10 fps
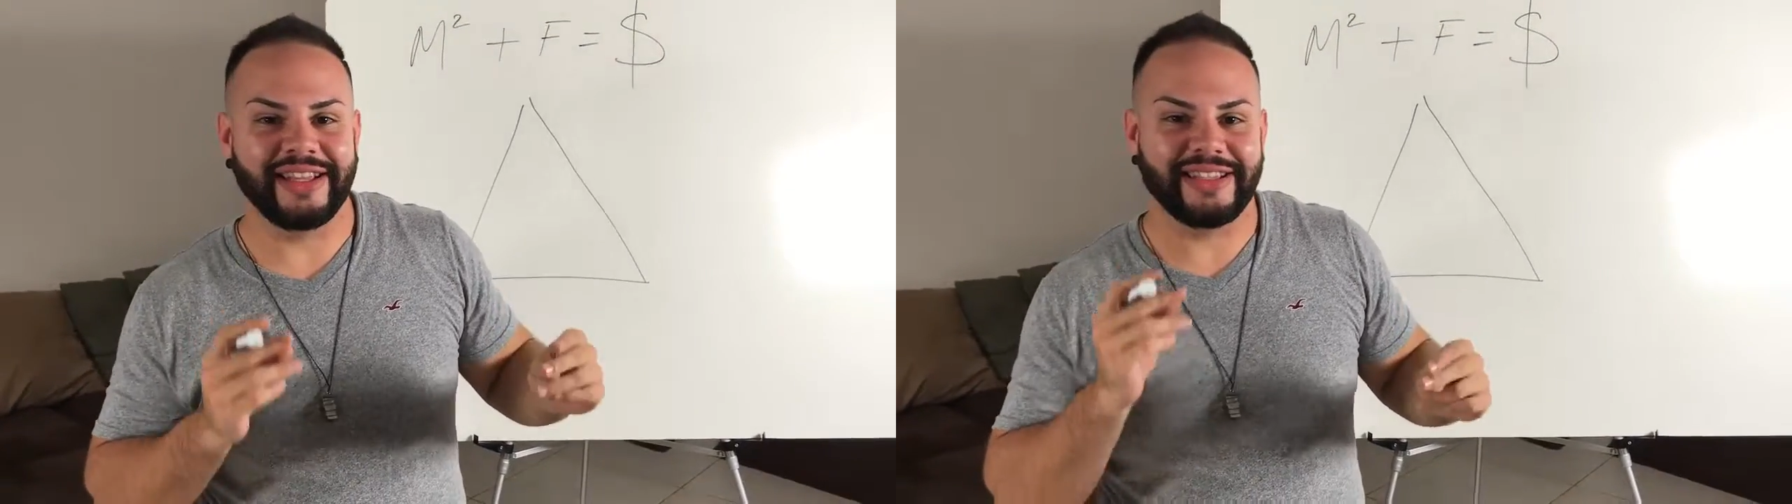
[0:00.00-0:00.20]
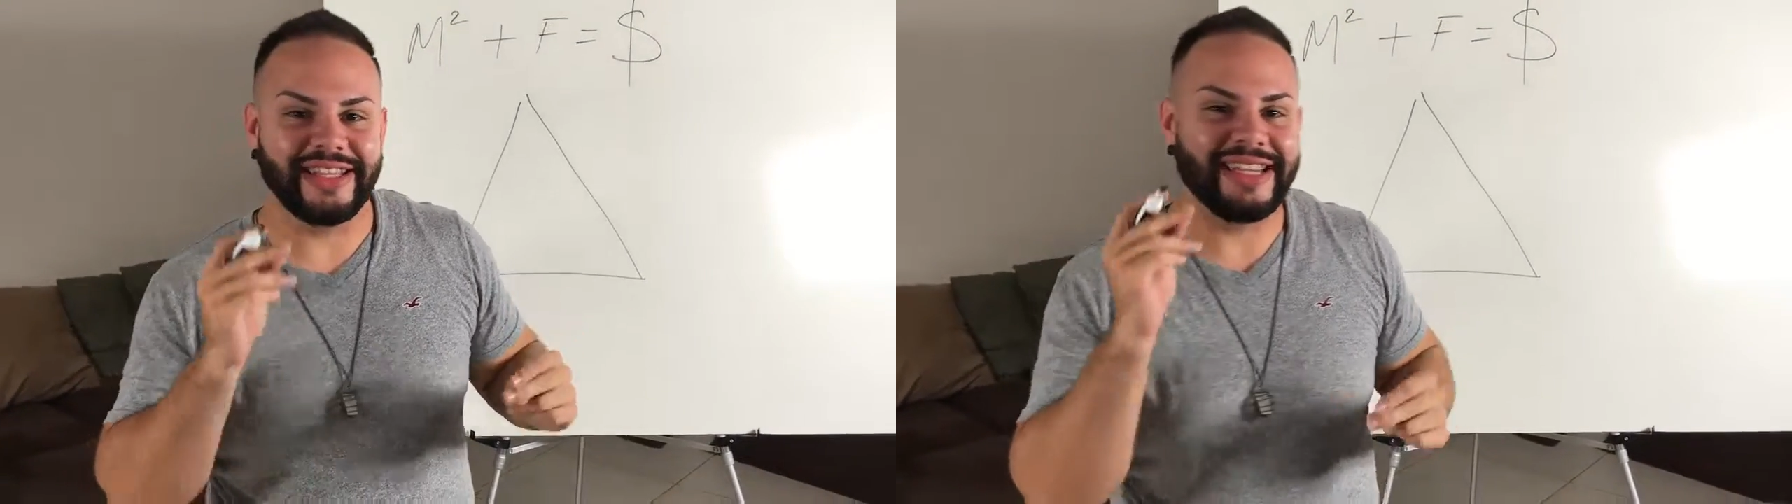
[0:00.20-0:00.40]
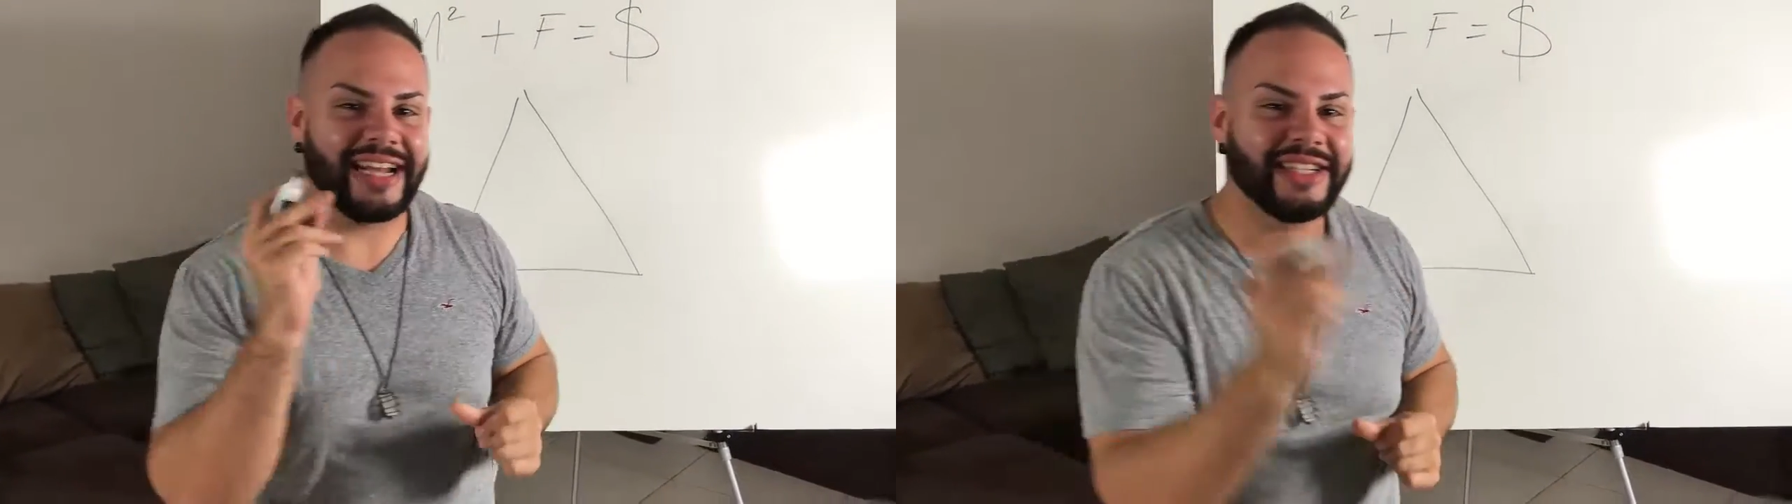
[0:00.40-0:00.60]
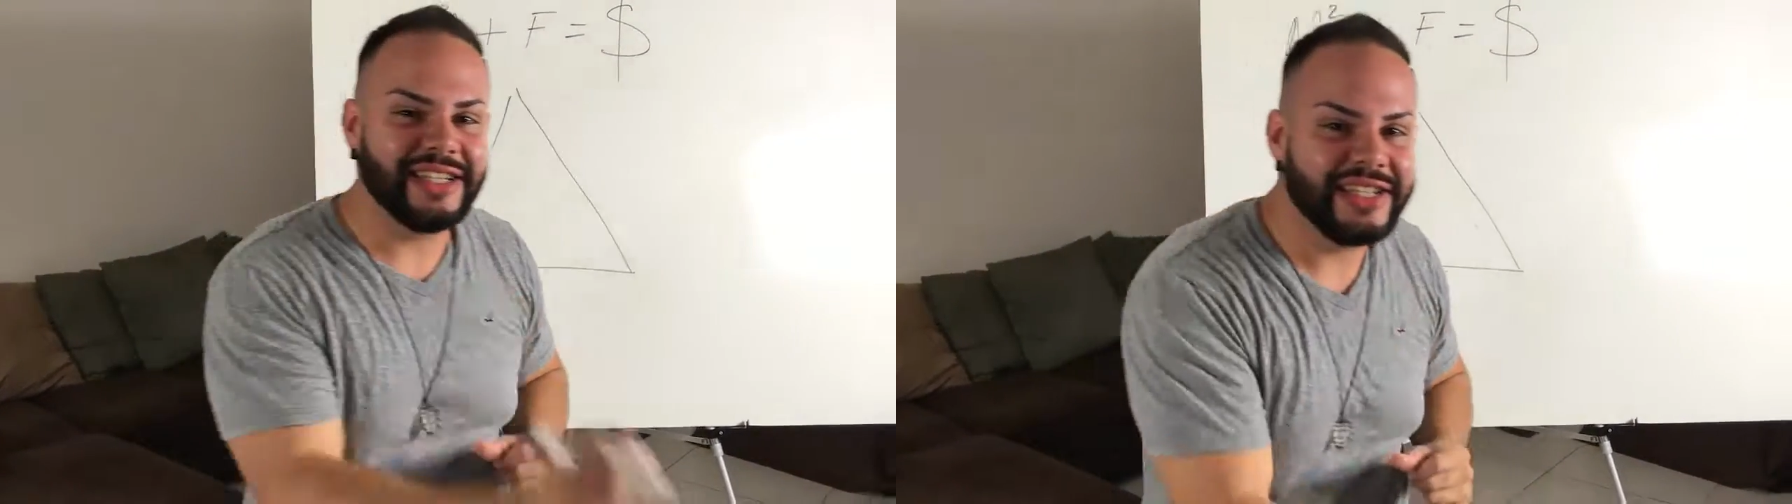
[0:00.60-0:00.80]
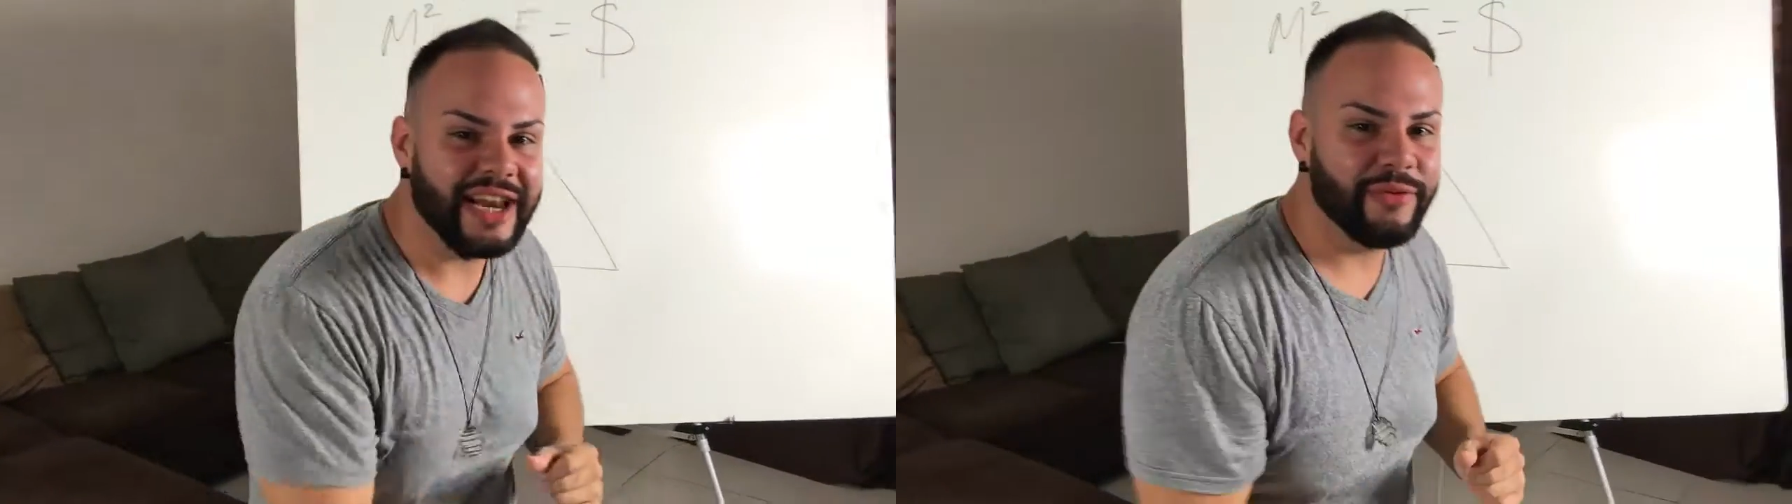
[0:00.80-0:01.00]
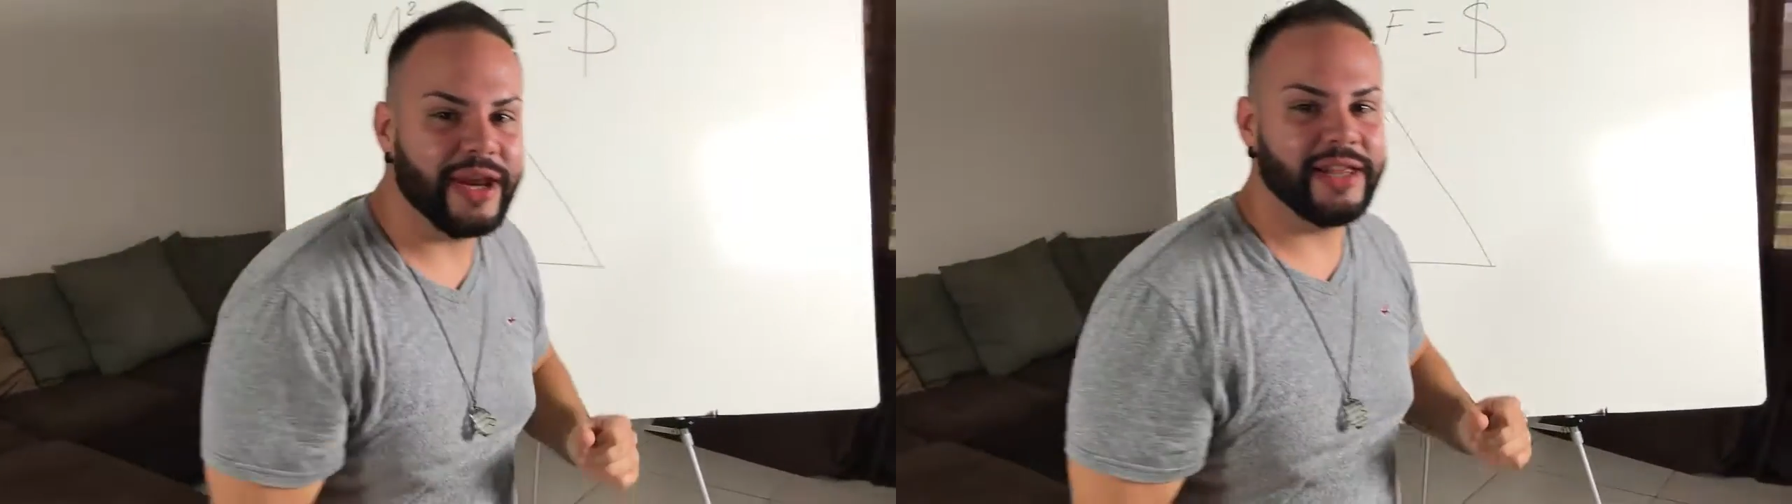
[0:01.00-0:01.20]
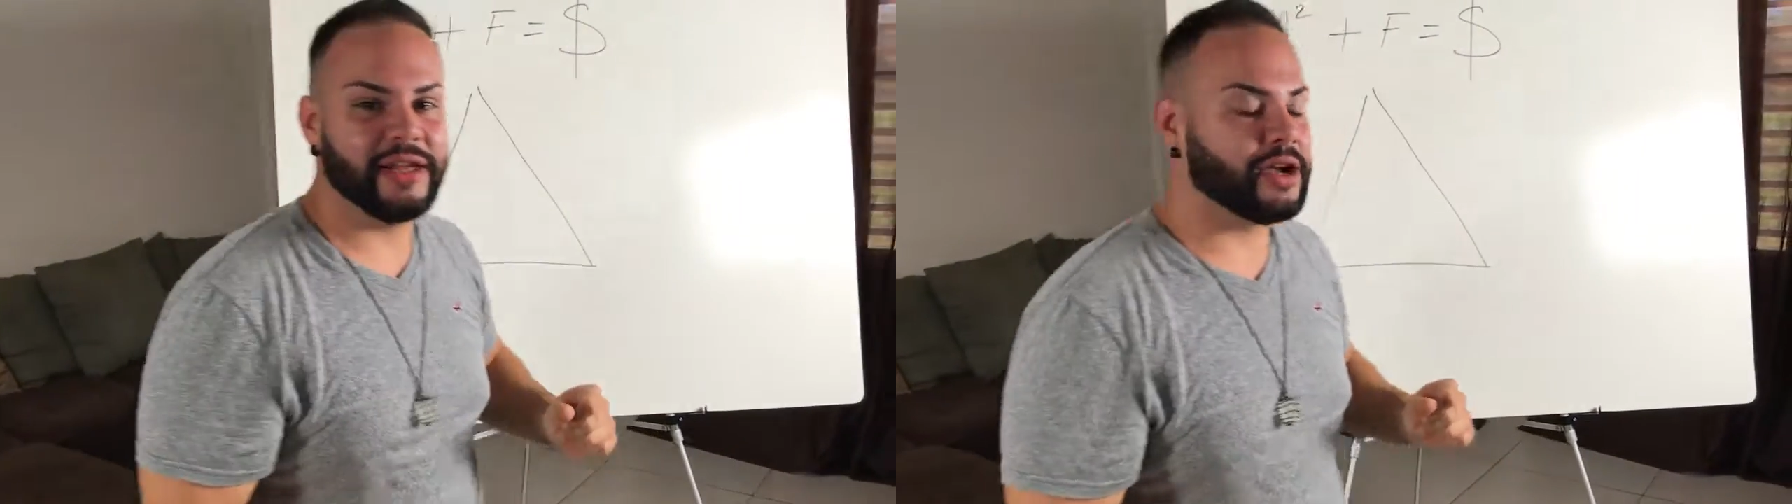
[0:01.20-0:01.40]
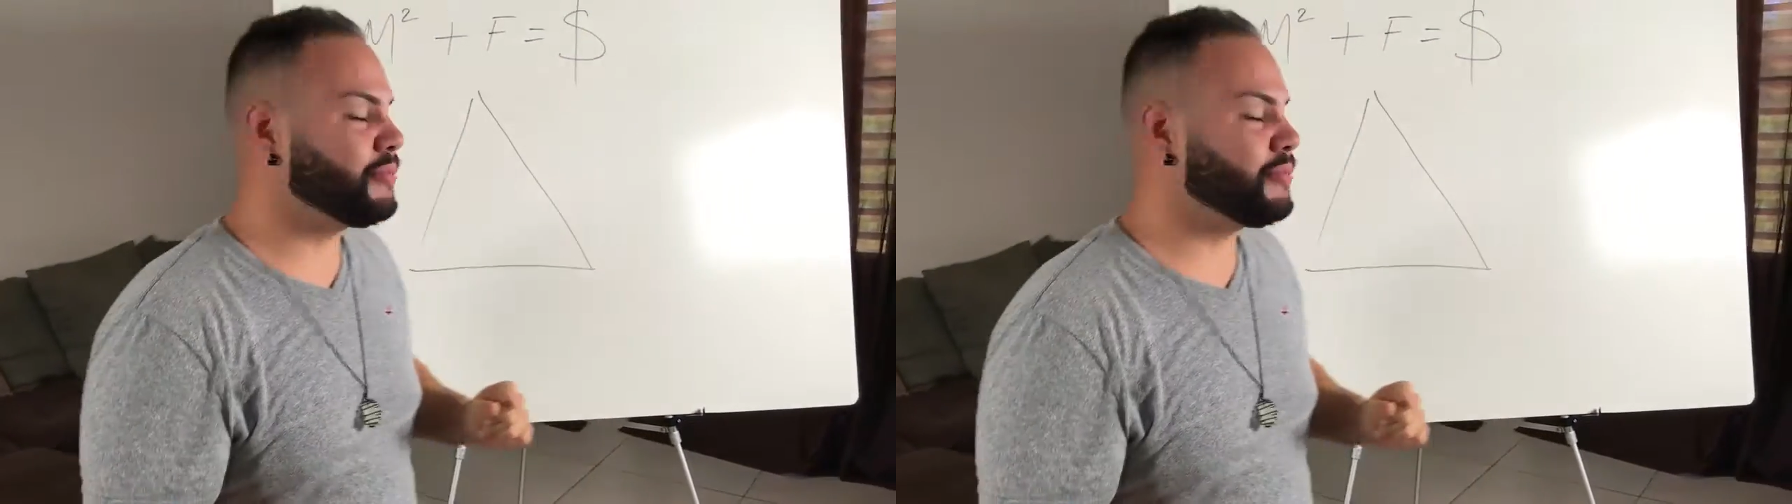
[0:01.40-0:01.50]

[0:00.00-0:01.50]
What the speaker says: That's actually generating the